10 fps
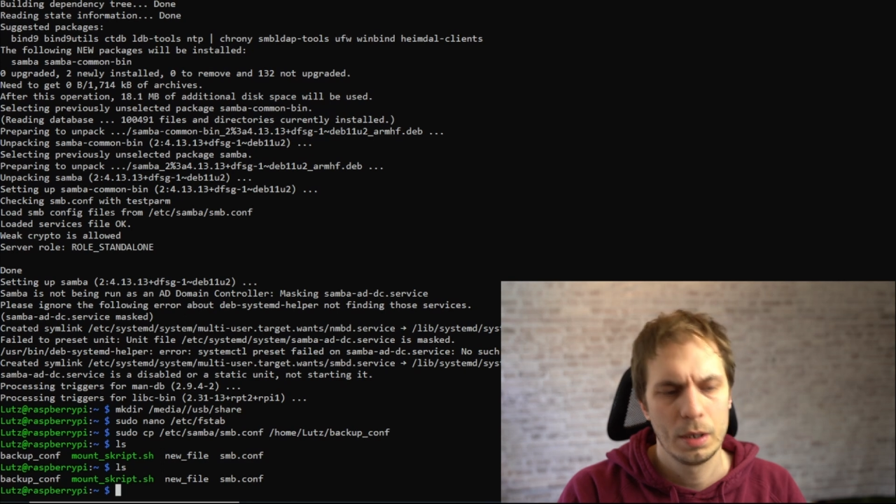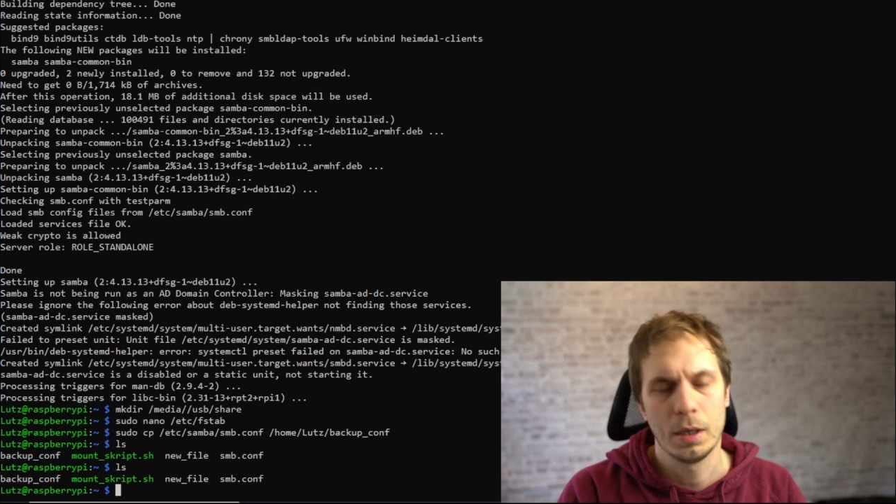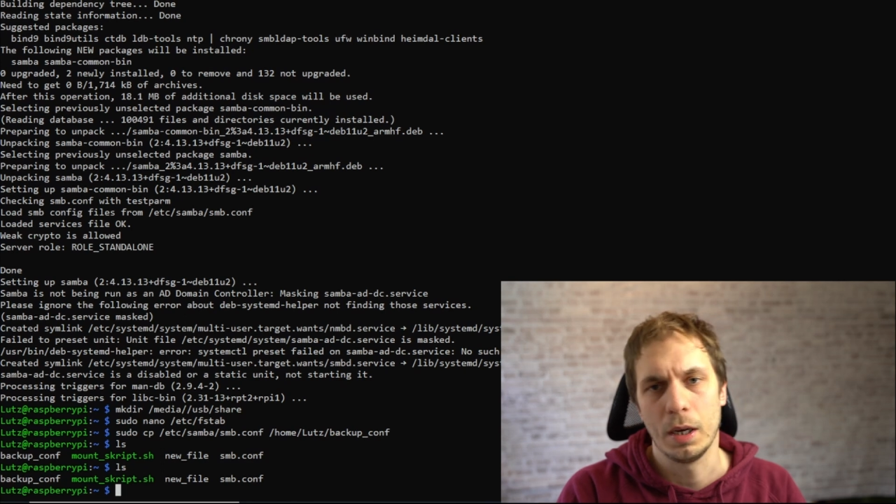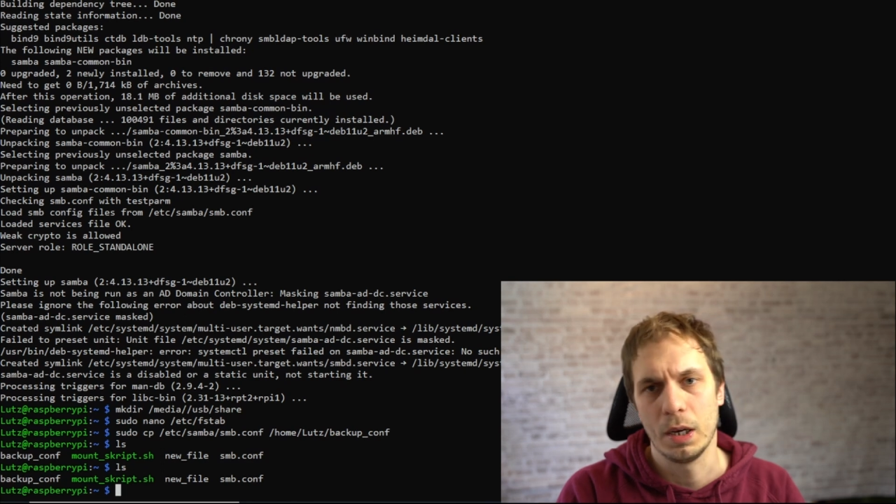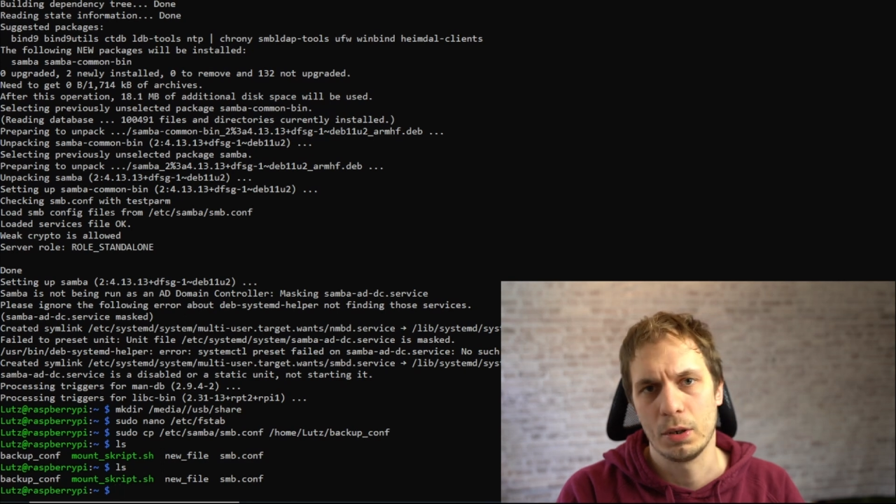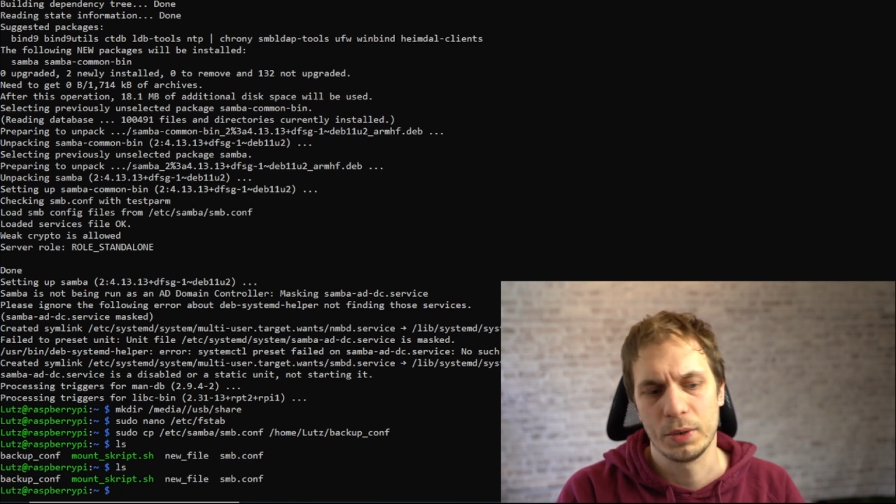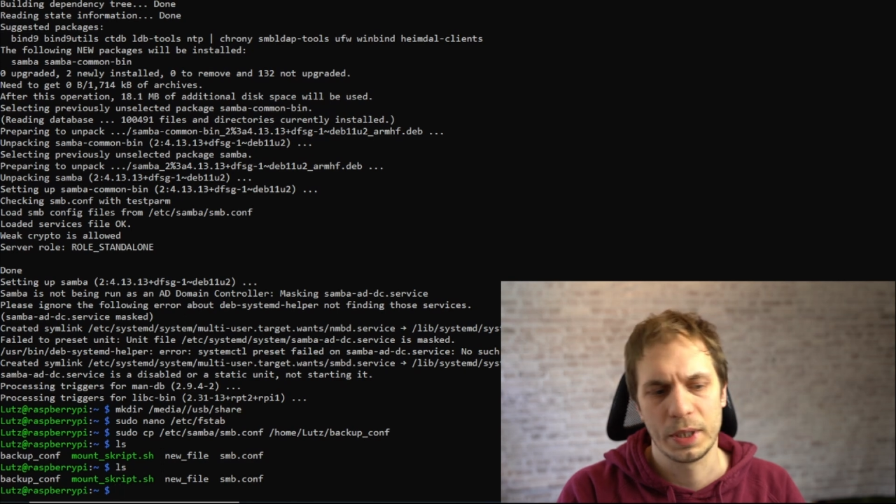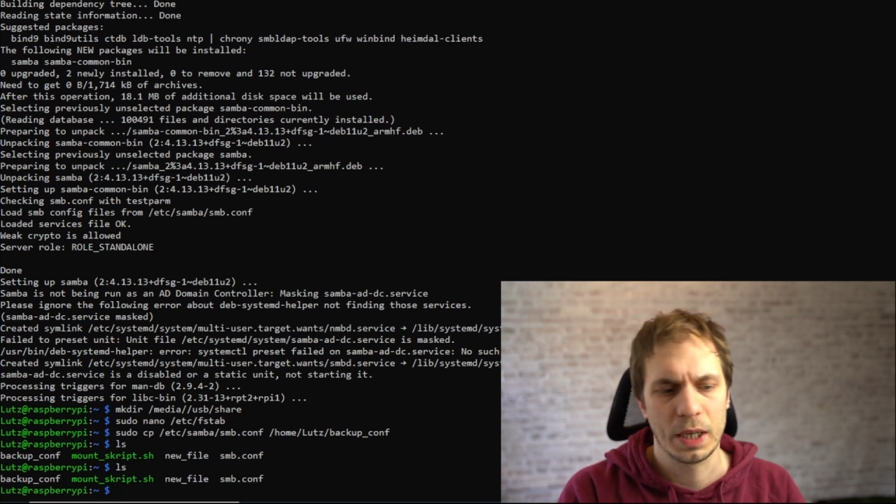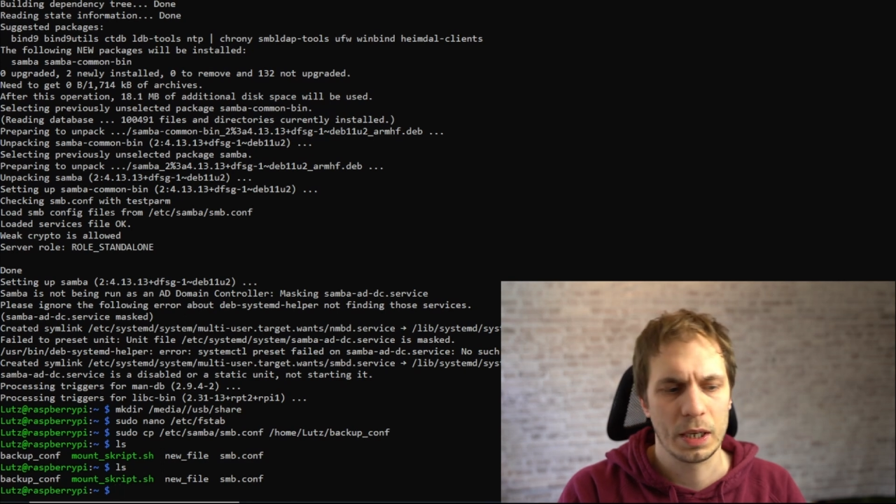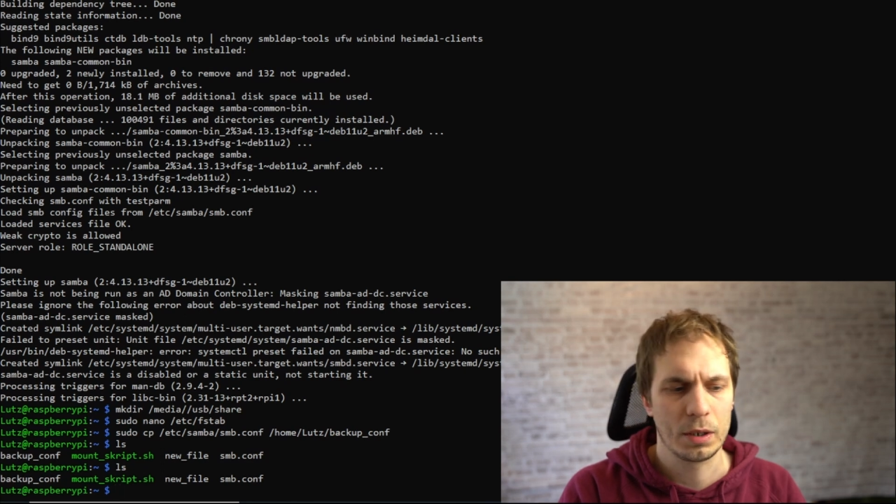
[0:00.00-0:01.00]

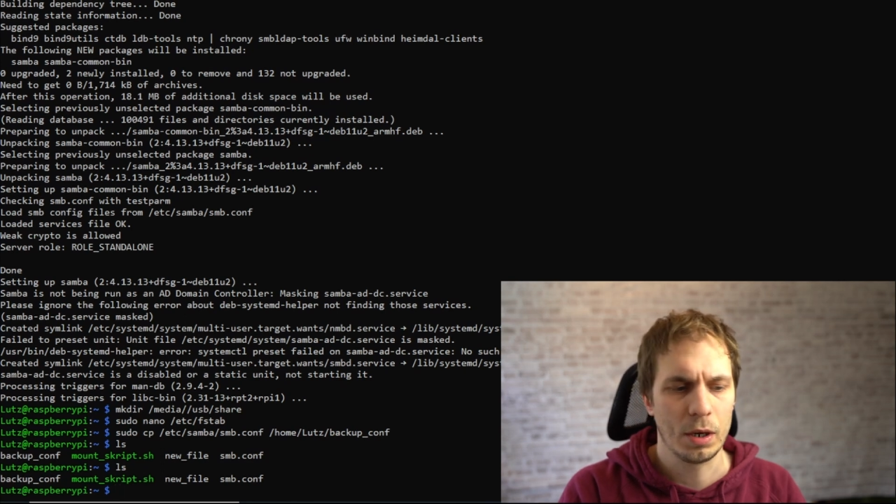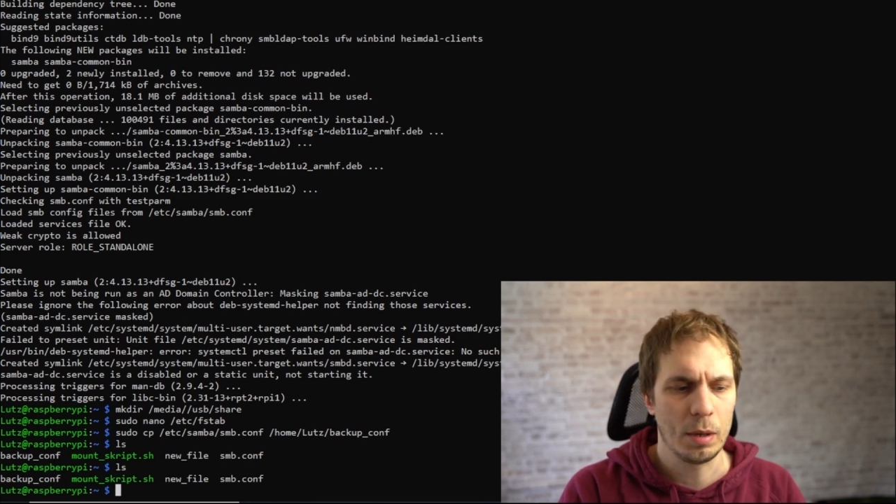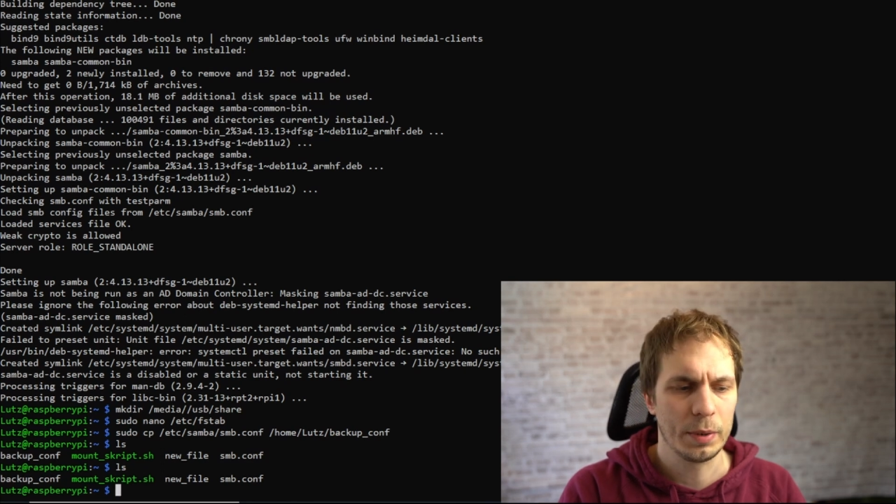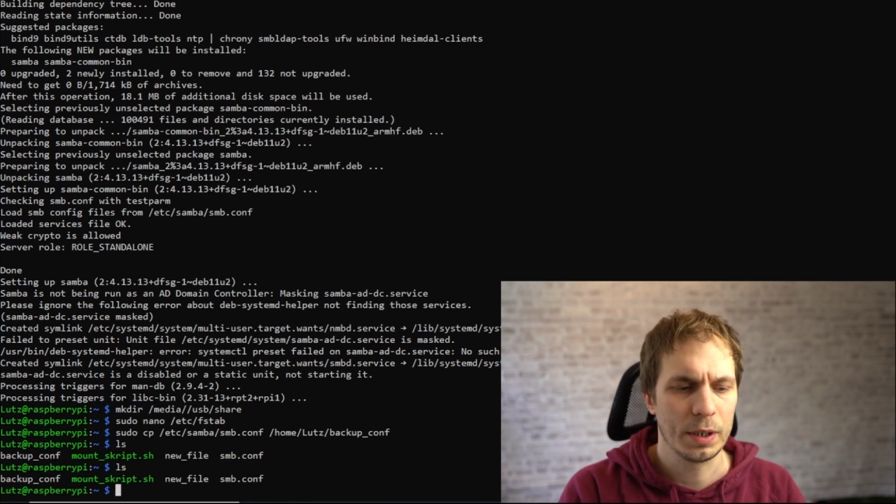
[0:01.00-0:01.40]
already had copied